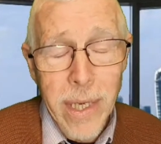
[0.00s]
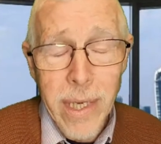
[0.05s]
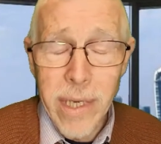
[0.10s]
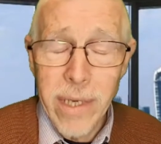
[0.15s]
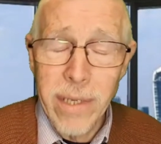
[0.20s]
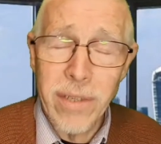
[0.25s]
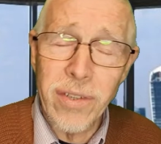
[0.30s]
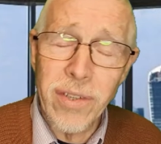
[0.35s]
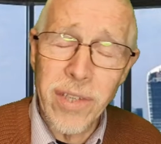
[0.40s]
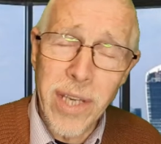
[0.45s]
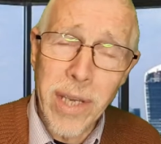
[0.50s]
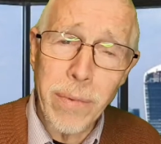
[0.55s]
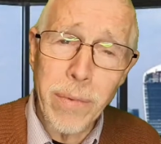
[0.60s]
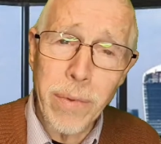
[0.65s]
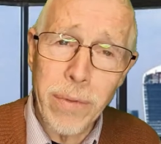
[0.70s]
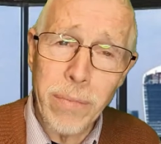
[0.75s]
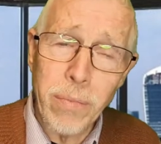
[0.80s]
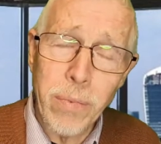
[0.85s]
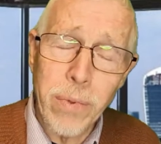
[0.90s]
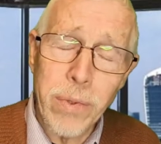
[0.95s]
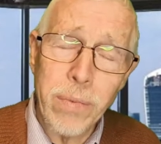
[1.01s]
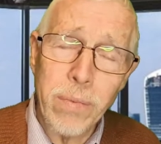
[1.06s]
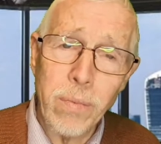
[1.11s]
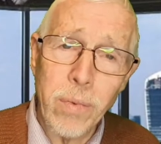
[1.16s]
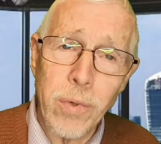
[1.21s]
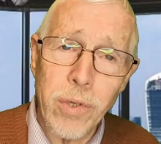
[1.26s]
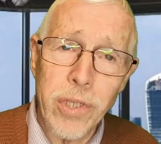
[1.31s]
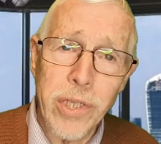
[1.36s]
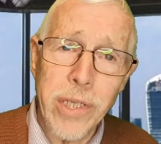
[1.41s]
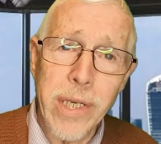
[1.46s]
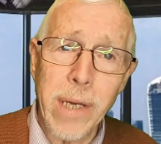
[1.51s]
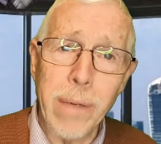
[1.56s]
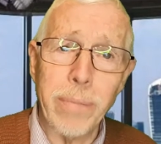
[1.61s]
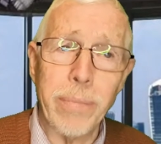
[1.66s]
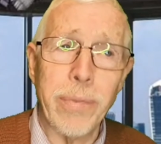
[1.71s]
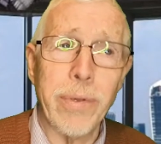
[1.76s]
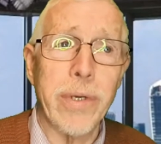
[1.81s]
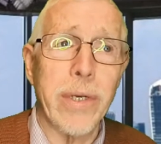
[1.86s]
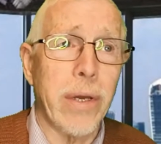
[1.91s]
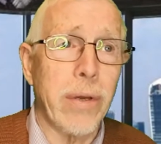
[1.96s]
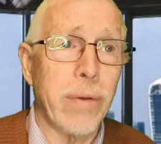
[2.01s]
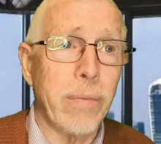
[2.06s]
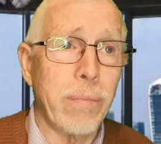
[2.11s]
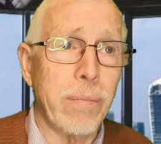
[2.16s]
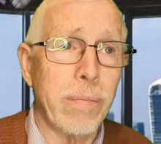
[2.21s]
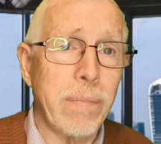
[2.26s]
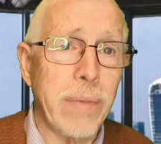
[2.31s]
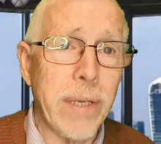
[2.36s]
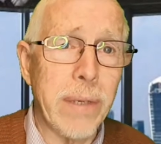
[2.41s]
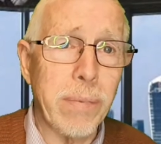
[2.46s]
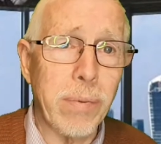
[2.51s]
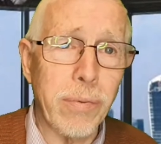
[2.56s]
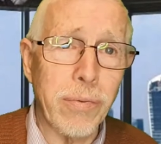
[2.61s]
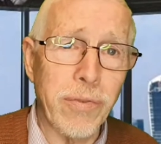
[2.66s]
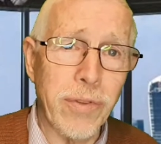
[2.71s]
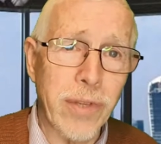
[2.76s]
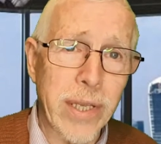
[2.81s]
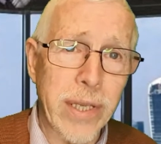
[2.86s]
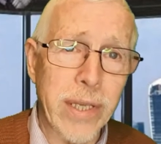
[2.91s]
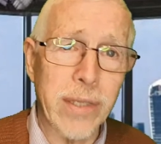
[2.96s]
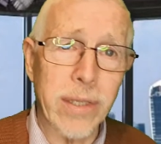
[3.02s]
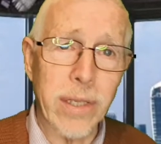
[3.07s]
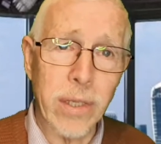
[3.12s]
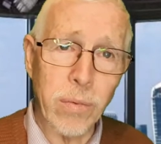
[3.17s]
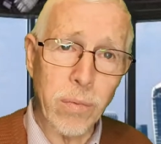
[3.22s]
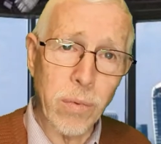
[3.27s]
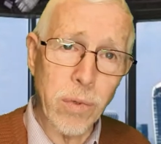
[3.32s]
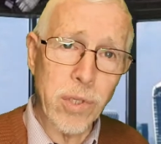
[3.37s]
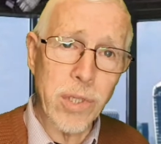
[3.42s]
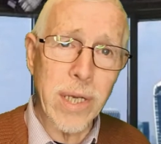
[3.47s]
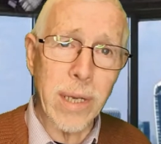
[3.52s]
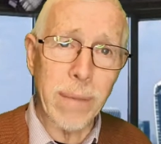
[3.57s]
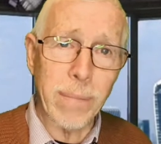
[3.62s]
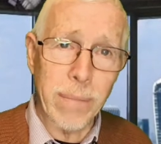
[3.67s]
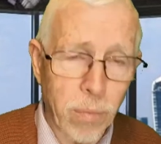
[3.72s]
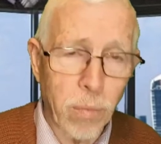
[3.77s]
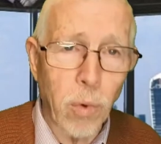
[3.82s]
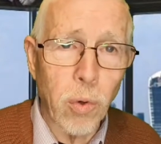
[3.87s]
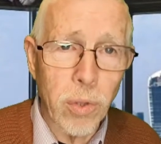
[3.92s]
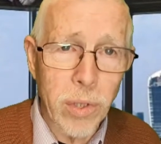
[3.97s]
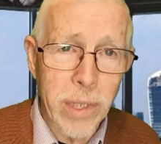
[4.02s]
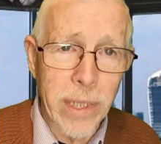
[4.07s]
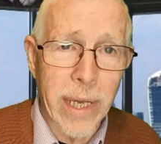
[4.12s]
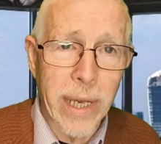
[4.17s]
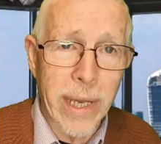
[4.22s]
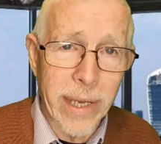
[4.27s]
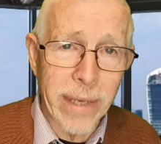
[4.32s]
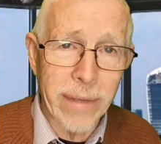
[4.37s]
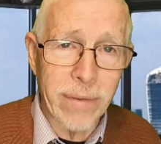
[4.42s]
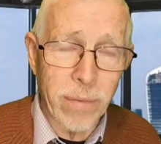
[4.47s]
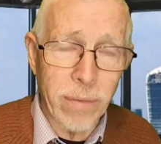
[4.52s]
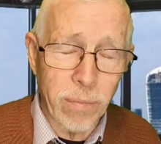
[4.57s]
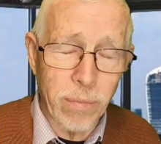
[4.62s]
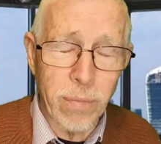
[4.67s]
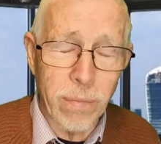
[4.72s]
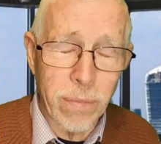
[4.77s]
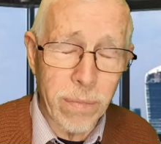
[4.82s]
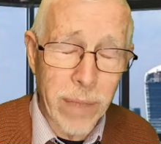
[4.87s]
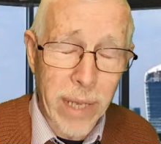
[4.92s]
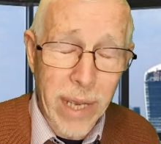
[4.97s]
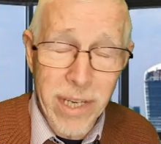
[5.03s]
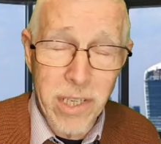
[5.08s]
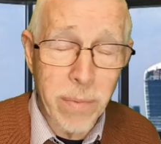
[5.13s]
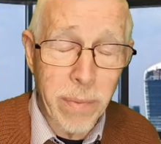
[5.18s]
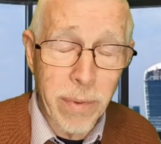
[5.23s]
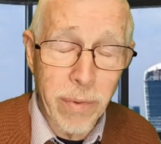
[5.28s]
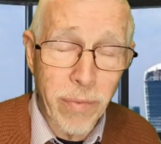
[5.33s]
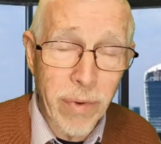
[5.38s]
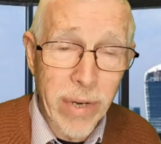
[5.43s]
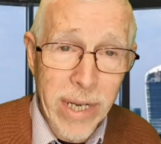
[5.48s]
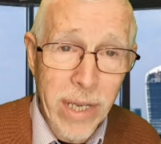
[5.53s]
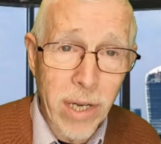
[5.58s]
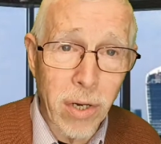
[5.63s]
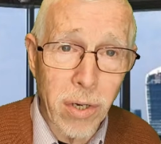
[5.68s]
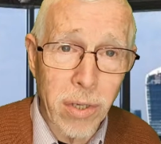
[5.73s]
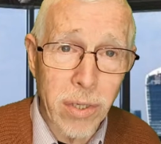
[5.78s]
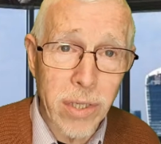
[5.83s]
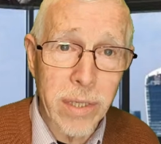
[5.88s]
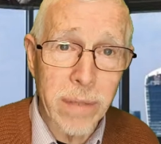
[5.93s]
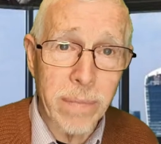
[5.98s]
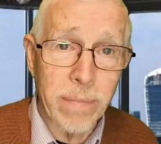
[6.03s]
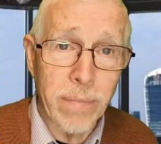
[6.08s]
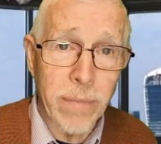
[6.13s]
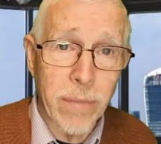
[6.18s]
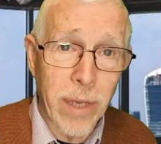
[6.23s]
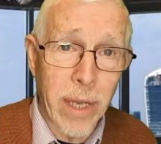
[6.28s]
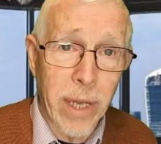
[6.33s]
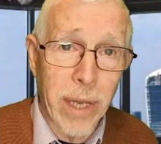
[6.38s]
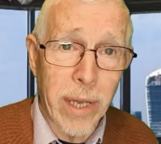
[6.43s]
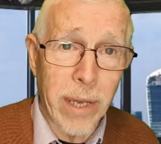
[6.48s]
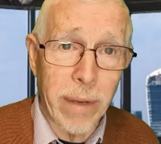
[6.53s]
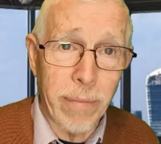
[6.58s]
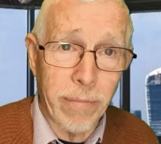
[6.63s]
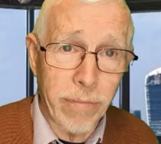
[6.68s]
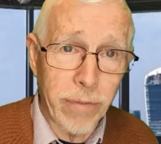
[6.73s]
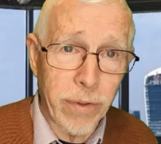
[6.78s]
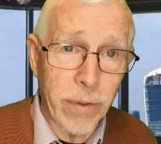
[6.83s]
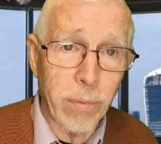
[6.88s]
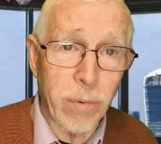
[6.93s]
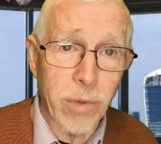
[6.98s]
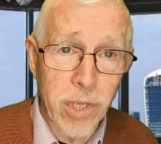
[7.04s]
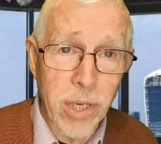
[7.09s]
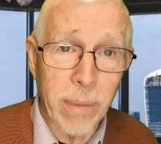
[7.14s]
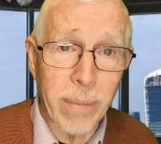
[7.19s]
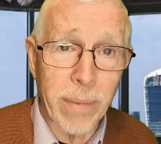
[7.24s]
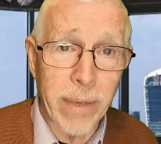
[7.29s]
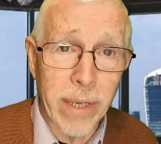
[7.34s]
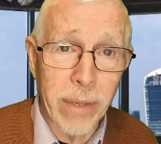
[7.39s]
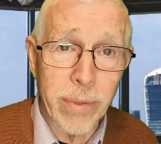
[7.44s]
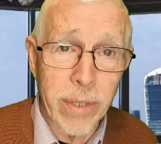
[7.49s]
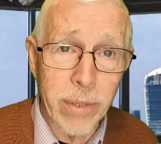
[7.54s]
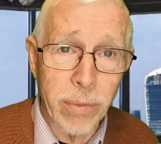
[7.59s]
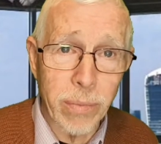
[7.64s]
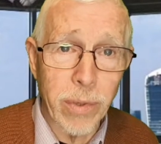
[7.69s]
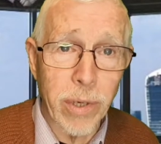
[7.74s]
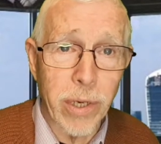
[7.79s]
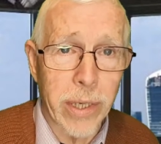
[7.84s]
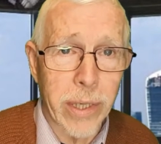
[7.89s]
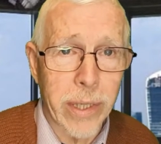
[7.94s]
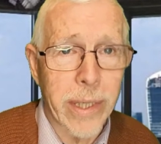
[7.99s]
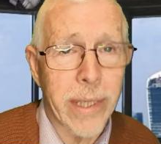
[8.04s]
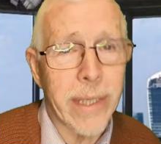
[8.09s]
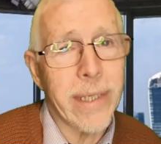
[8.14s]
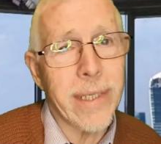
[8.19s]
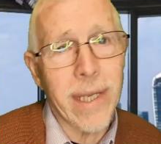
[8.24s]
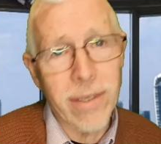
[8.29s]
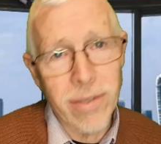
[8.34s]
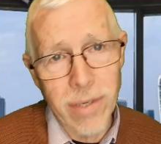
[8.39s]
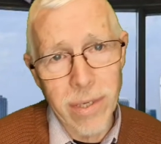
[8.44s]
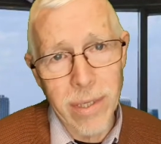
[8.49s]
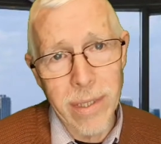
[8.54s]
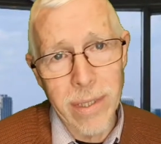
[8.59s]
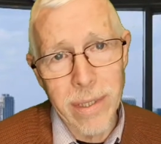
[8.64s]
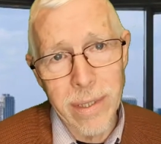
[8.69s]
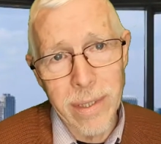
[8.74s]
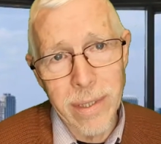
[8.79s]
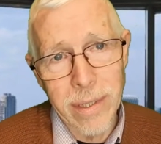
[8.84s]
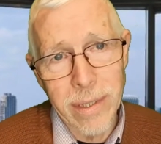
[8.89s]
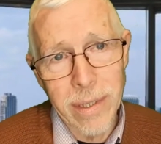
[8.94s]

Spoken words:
It's the same with washing up, you know. People think that the washing up water has to be really hot for the washing up liquid to work. It doesn't.